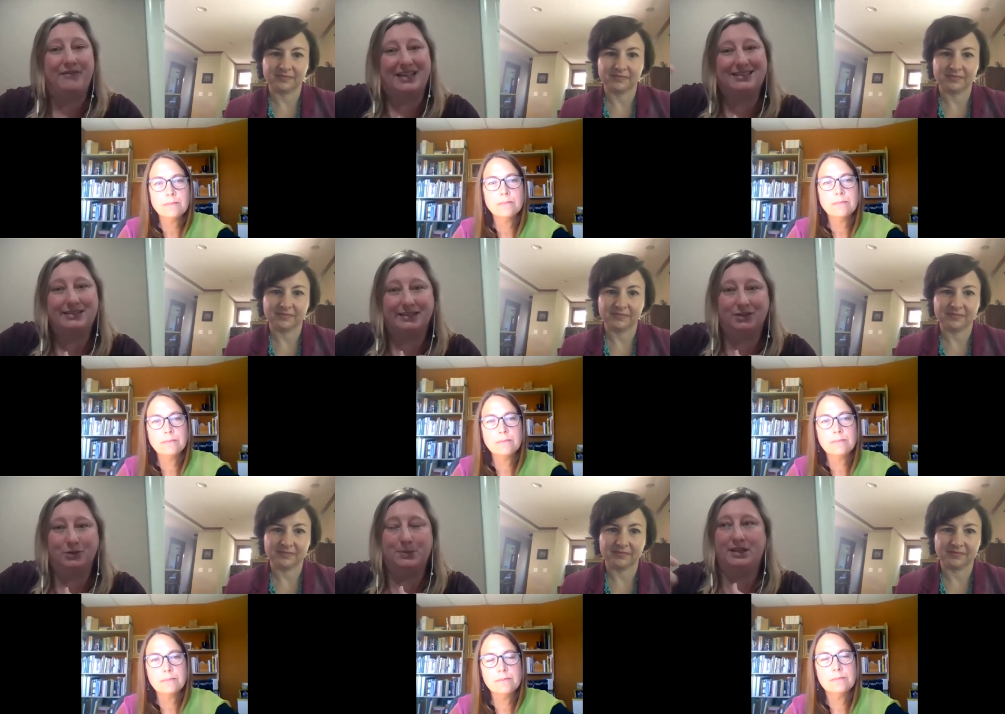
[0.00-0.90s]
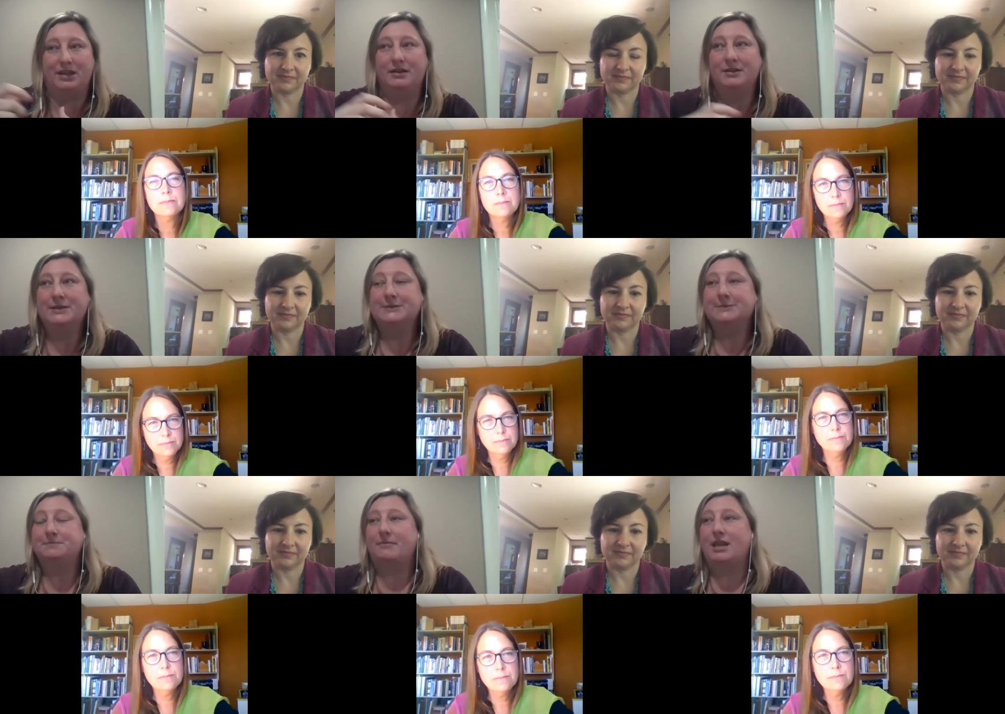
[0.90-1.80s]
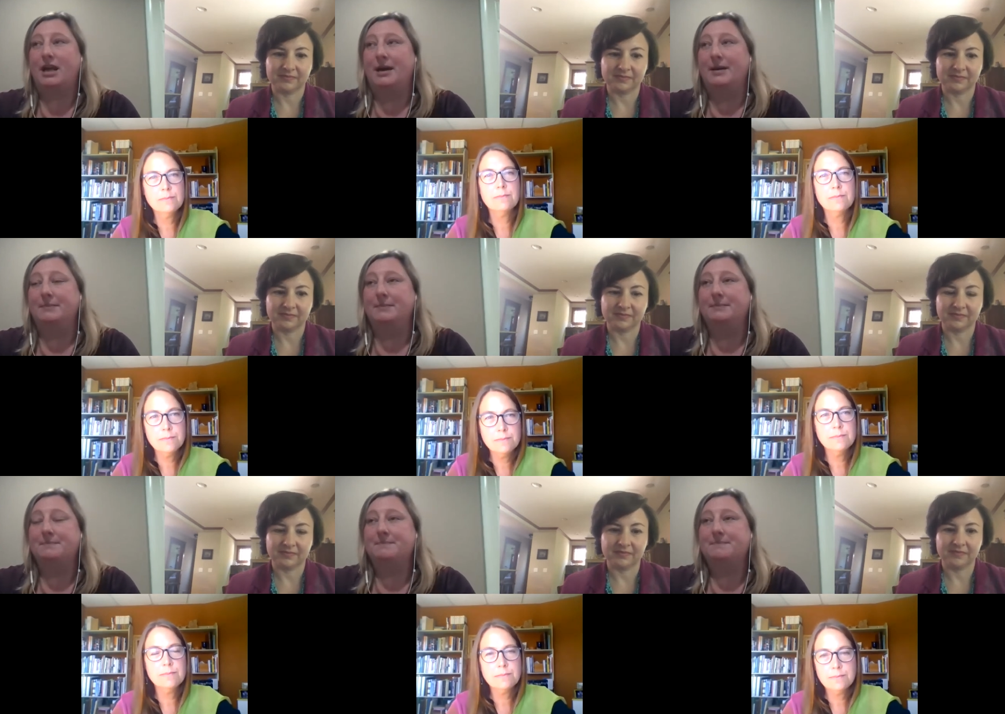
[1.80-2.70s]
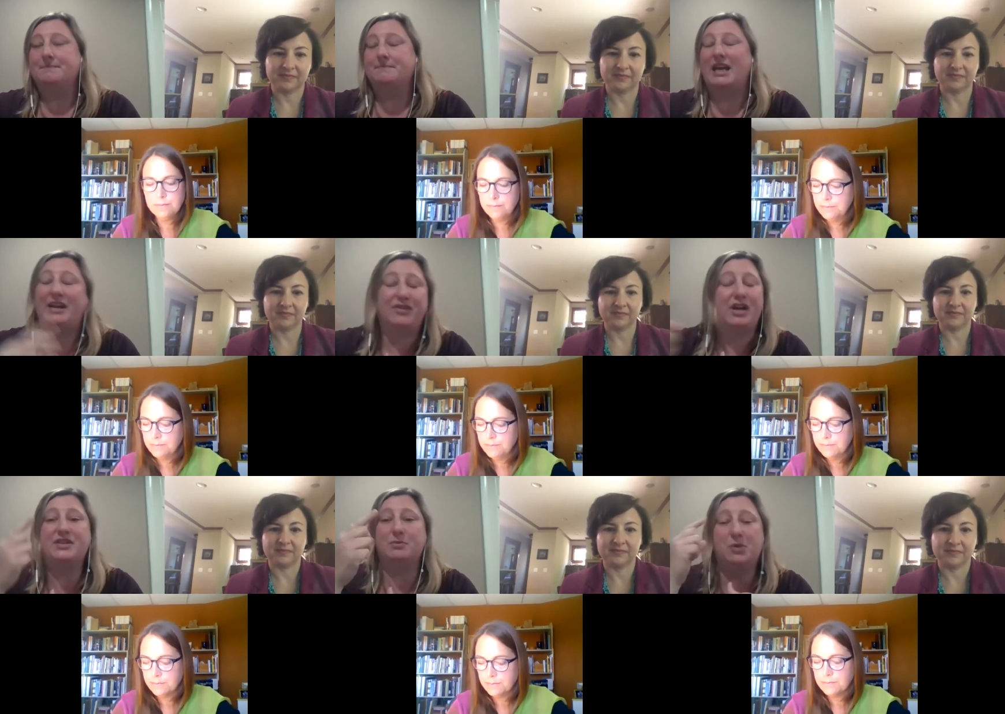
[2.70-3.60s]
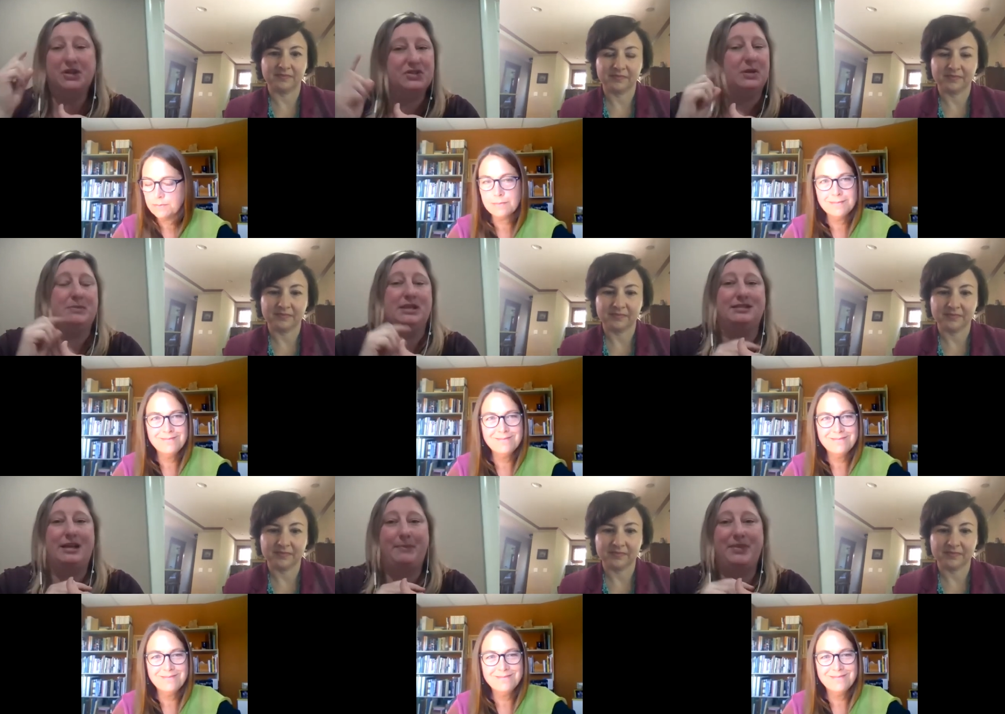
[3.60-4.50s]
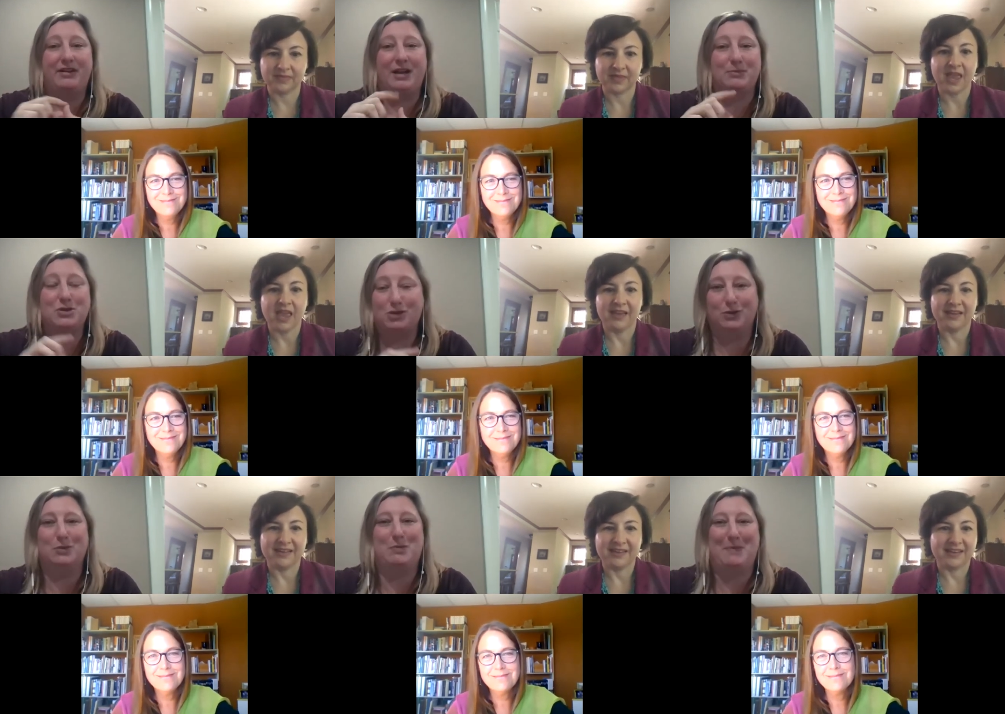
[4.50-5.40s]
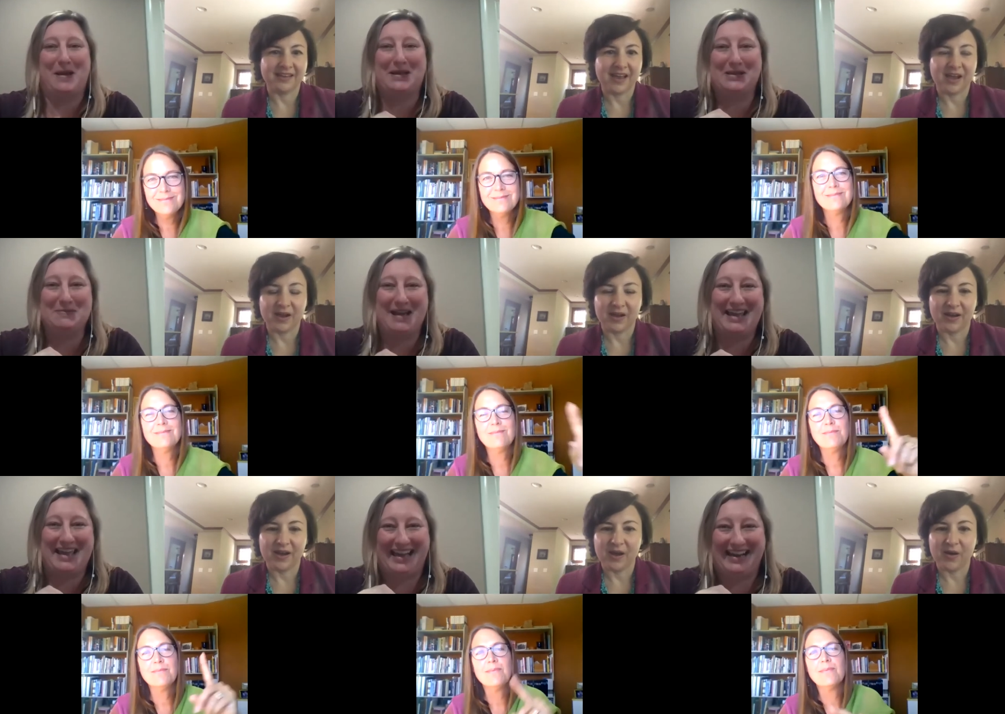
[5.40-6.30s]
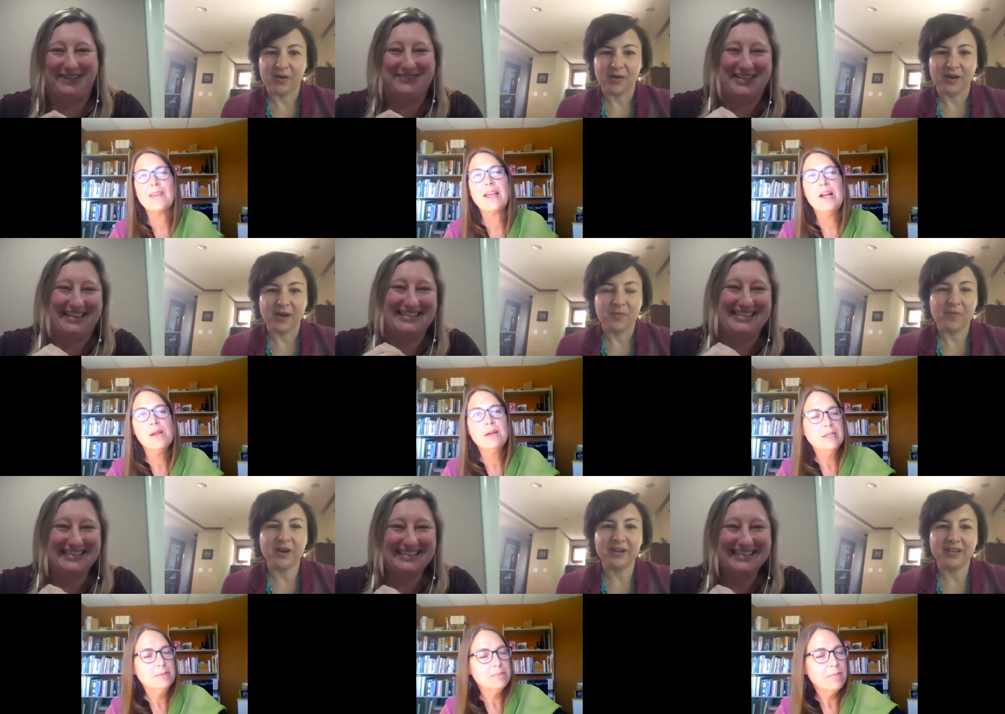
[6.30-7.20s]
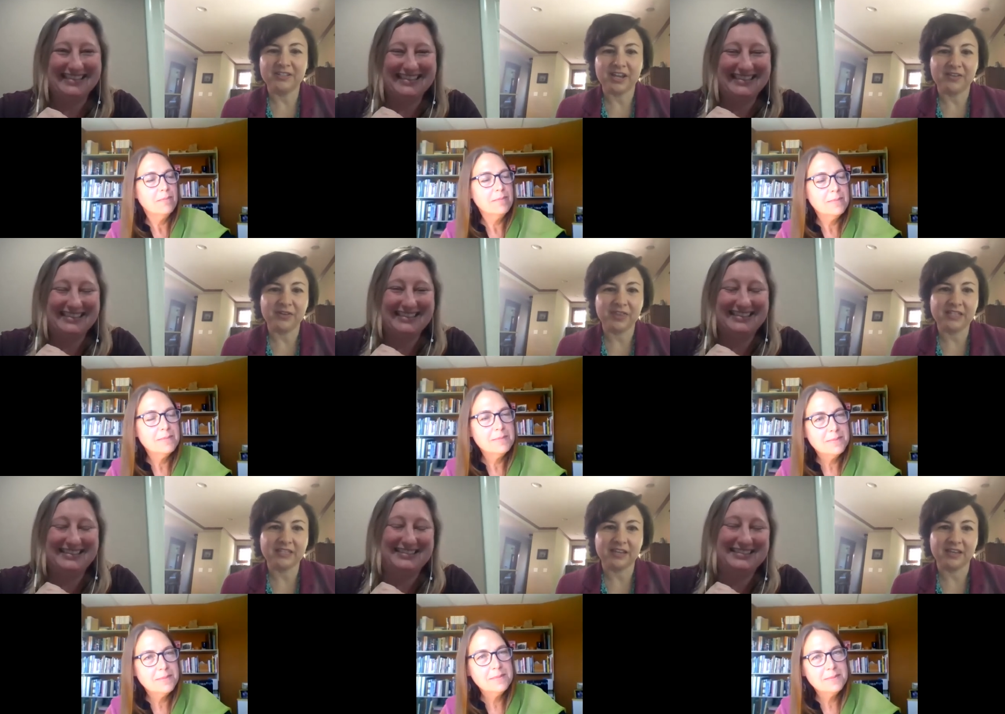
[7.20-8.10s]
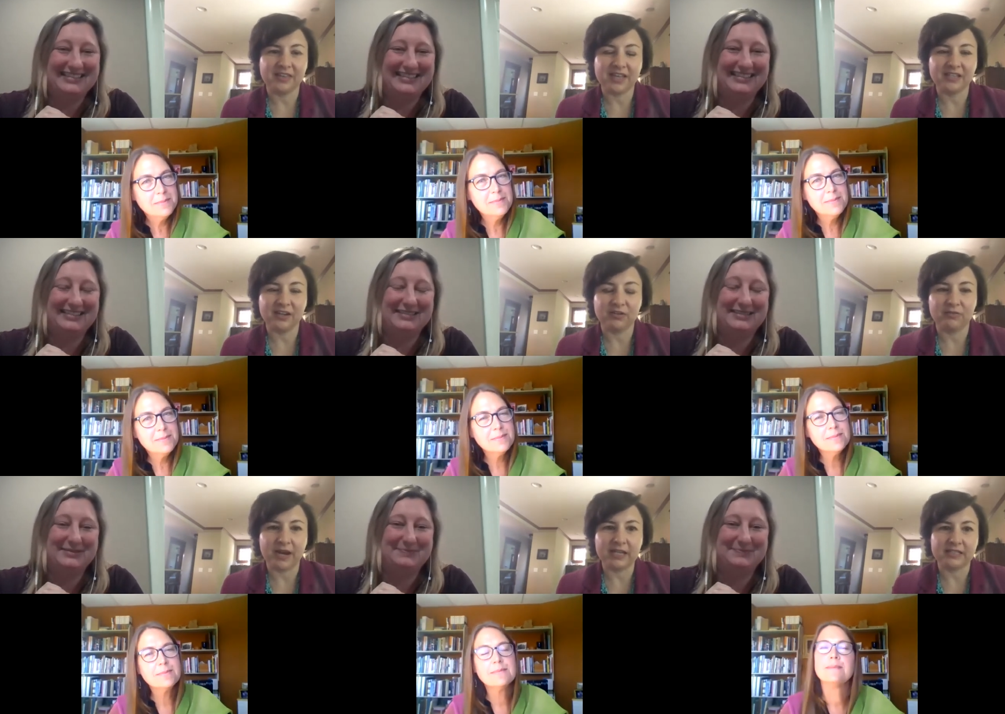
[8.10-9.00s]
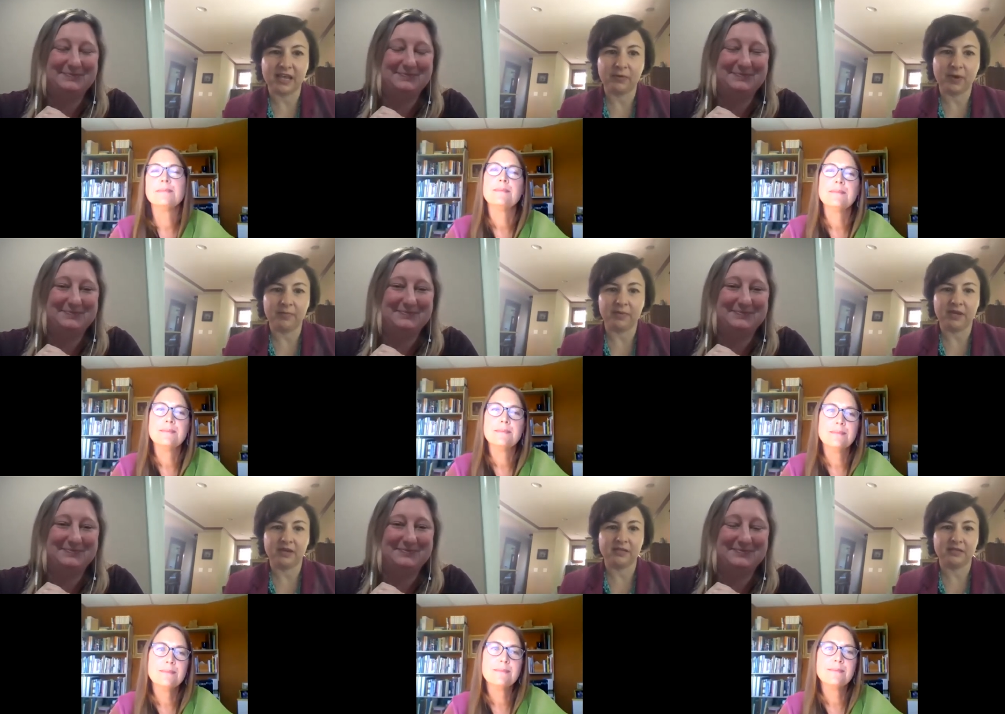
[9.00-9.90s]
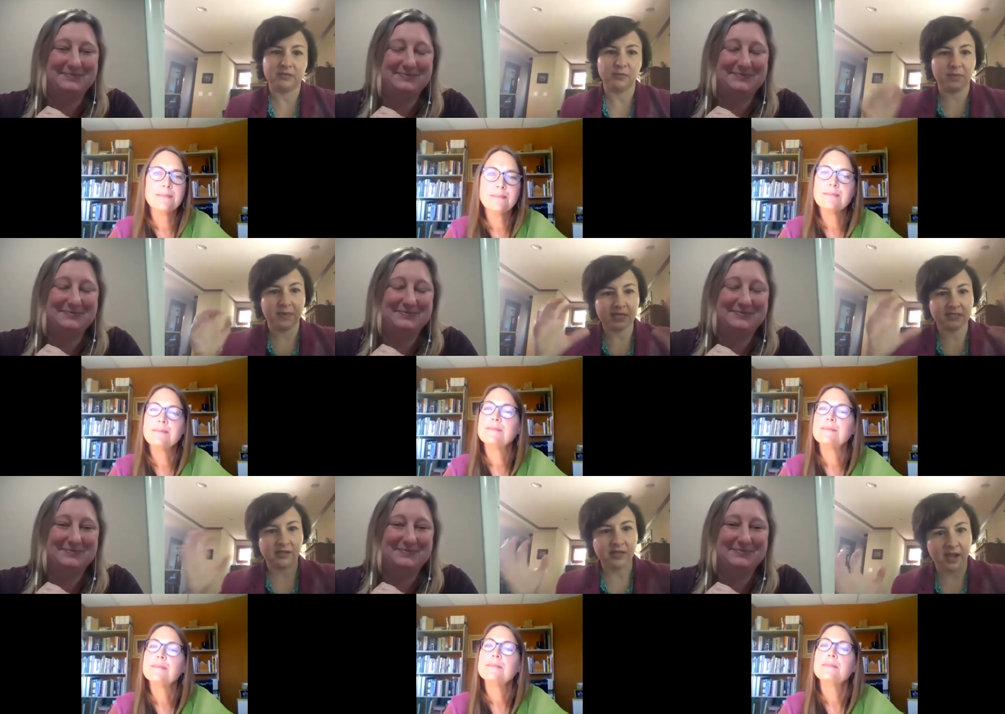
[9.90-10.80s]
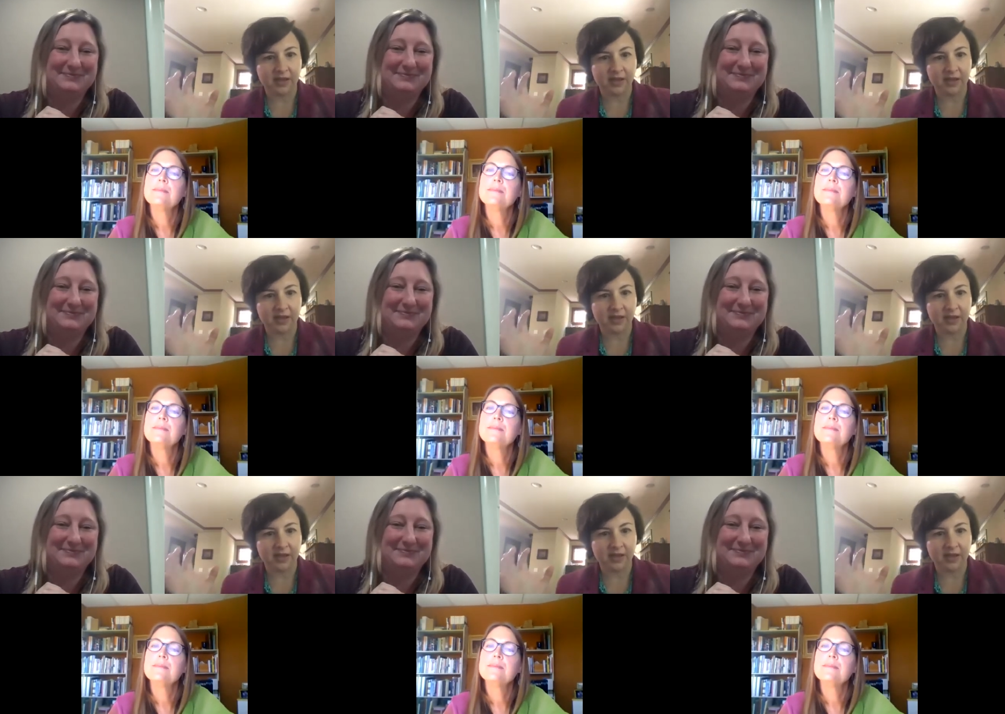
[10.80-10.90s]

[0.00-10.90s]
Speaker 1: that signal be there. Um, and I forgot the other point, so I'm going to stop there, and I'm sure it will pop back in my.
Speaker 2: head that after this. Well, and Jennifer, that's a that's a great segue because we basically got